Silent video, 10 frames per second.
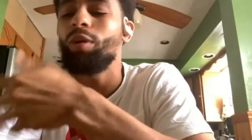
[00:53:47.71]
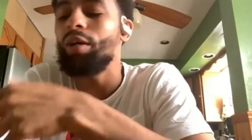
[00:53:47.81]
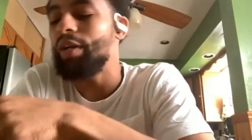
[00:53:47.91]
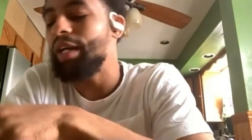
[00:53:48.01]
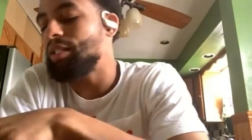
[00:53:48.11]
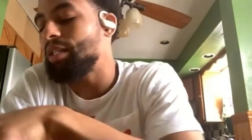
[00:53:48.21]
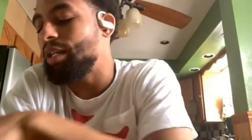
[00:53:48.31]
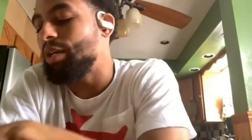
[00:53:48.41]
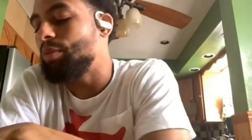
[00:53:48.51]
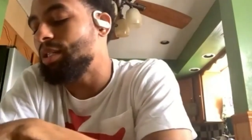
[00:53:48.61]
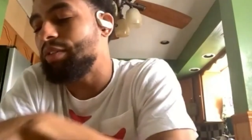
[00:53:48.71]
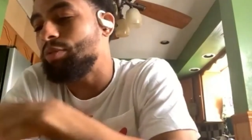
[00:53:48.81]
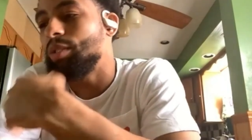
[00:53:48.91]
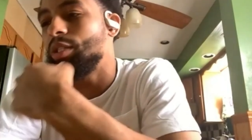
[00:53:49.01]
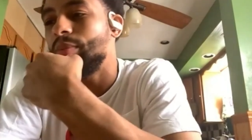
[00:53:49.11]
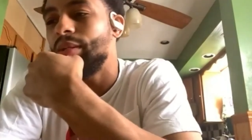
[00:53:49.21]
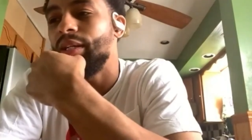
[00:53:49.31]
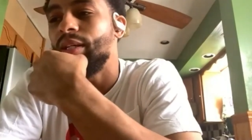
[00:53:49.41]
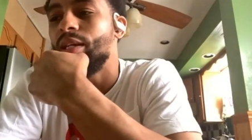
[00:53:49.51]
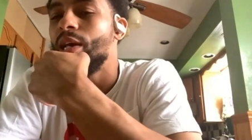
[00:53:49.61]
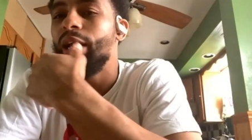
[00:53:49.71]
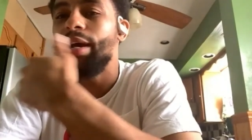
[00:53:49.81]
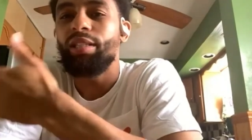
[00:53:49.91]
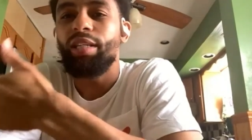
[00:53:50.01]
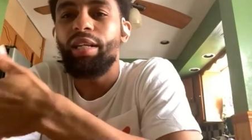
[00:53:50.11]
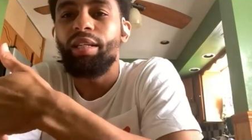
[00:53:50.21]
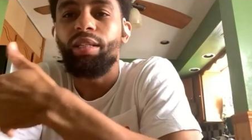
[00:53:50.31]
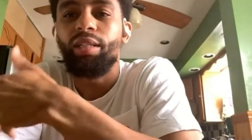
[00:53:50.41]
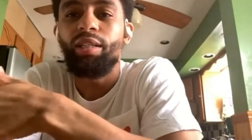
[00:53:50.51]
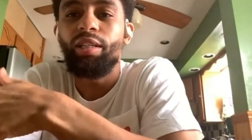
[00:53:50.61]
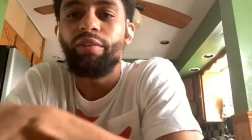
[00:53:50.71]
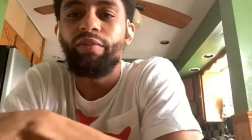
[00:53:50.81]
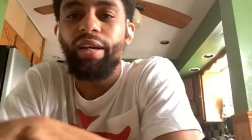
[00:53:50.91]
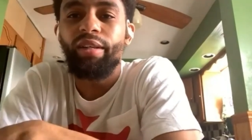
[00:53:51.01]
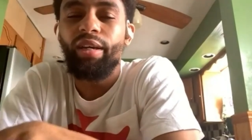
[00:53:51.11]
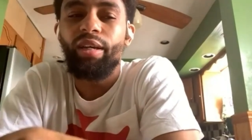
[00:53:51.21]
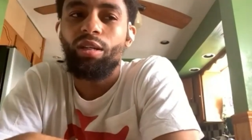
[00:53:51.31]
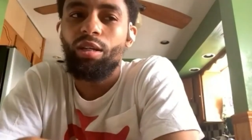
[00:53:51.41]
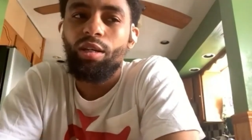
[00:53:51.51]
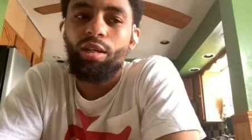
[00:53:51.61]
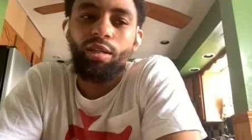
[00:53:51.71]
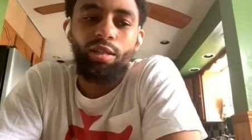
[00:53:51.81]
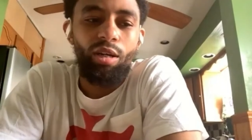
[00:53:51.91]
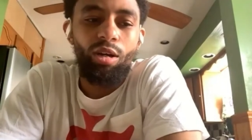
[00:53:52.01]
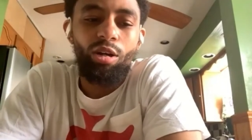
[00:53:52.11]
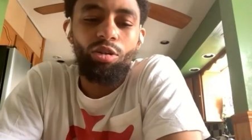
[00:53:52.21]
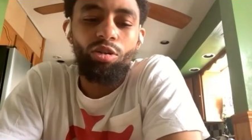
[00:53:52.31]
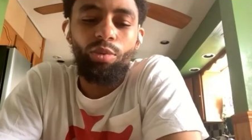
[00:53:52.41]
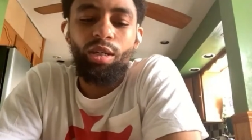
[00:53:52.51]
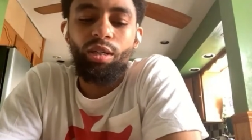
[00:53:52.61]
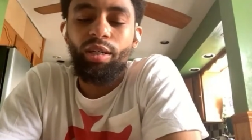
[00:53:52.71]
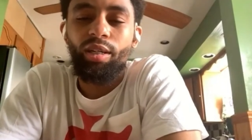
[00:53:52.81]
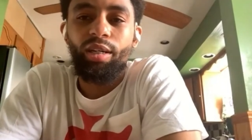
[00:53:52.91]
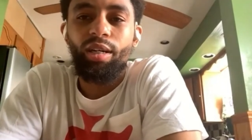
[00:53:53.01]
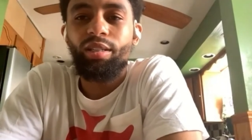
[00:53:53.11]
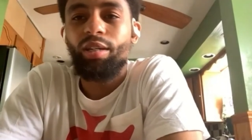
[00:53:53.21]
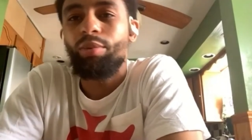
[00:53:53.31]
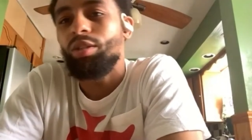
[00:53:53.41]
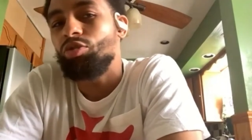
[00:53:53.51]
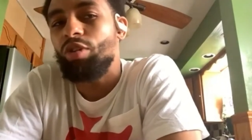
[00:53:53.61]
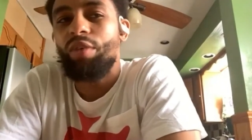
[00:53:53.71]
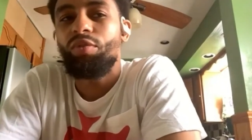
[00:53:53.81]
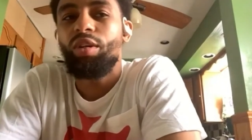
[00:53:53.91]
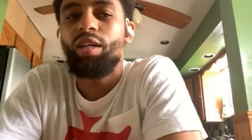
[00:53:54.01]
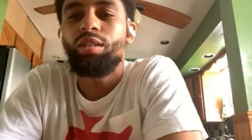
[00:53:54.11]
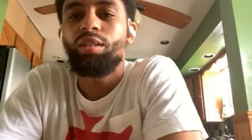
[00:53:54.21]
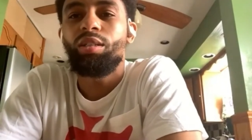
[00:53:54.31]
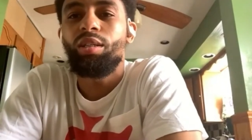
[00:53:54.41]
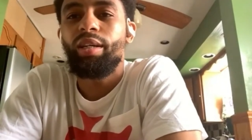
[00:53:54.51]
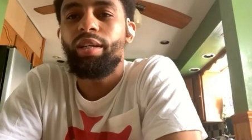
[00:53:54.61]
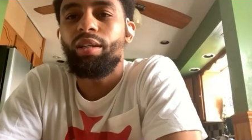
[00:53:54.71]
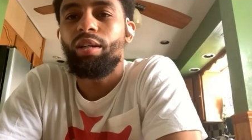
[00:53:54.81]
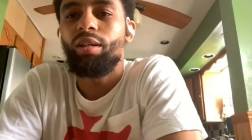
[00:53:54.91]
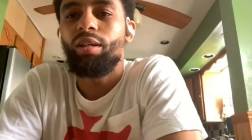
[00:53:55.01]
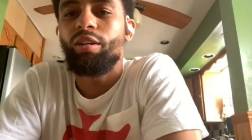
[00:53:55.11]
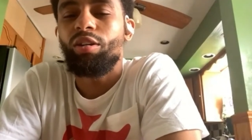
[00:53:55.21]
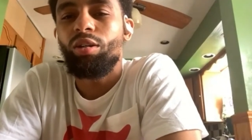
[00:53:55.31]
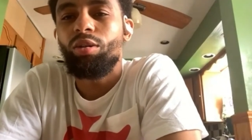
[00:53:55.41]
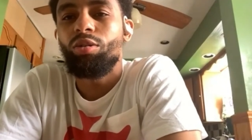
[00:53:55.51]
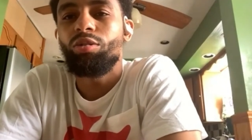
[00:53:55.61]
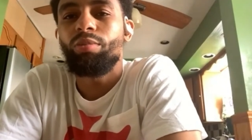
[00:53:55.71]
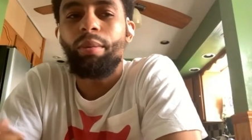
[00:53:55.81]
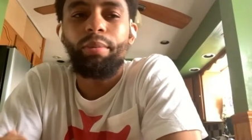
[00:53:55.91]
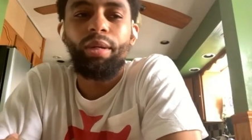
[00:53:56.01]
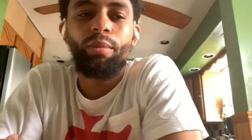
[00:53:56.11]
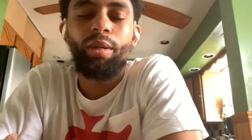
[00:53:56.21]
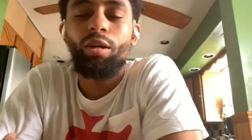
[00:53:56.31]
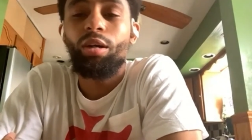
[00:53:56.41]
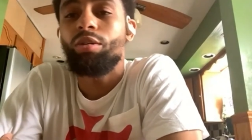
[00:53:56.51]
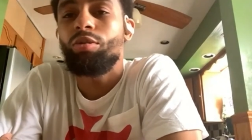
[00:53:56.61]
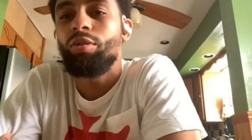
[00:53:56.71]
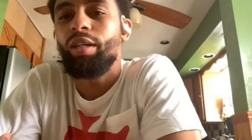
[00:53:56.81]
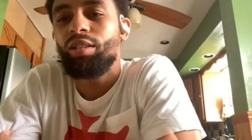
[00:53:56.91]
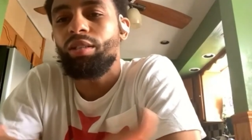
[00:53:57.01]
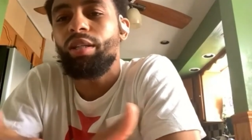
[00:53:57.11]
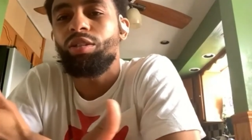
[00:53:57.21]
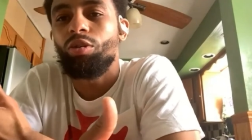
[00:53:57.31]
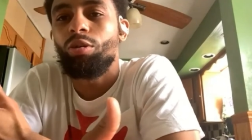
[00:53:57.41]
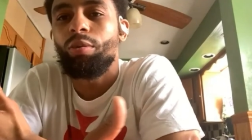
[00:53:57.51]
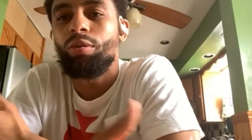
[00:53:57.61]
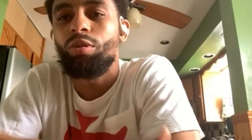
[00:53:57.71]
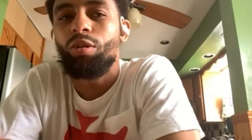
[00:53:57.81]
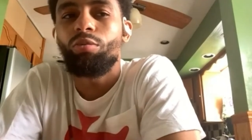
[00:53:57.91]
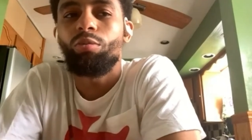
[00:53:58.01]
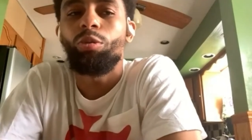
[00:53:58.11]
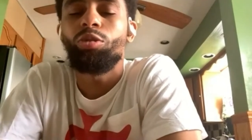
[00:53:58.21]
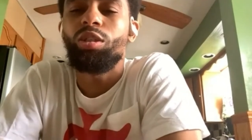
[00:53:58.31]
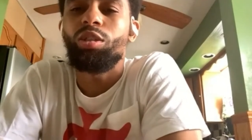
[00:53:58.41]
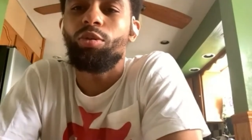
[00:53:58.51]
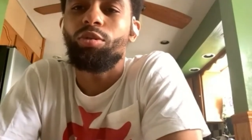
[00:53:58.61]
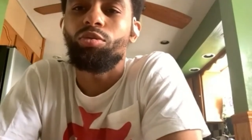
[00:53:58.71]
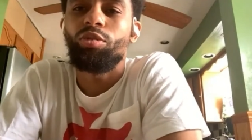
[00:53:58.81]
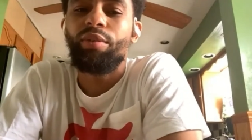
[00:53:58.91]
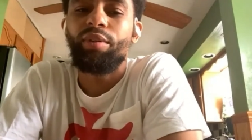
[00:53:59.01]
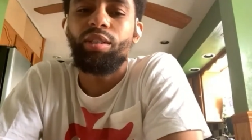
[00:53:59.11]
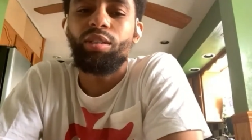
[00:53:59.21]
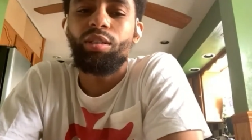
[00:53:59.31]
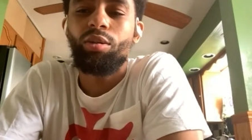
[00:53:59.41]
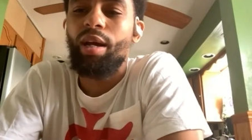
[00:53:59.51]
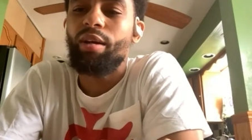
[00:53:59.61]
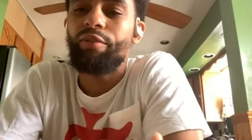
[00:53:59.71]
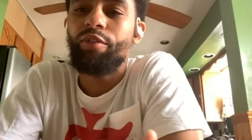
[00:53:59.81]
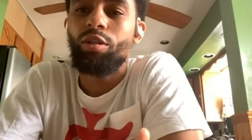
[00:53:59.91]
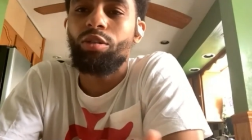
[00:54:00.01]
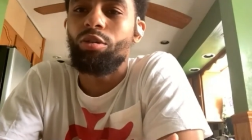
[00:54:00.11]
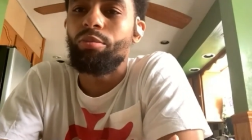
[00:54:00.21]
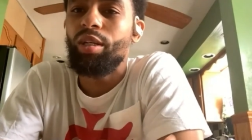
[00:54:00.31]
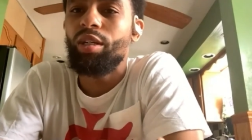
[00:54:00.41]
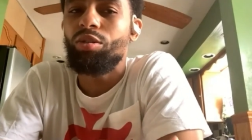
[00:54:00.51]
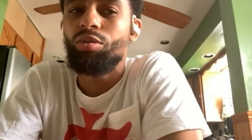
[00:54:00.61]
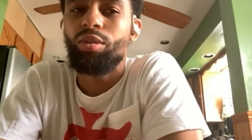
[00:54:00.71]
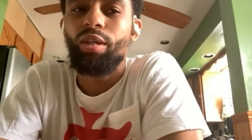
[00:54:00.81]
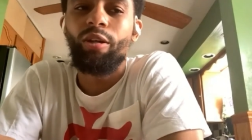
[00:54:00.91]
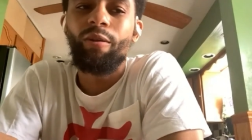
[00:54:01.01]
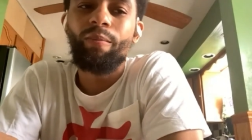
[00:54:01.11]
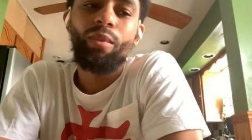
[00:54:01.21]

Whatever that Sunday was after we just played, I was like, I need to leave that day. Oh, you know, we couldn't get in contact with the travel agency. They're closed, blah, blah, blah. I'm like, all right, cool. That's normal. You know, most teams work through travel agency. Okay, I'll give y'all till Monday, Tuesday.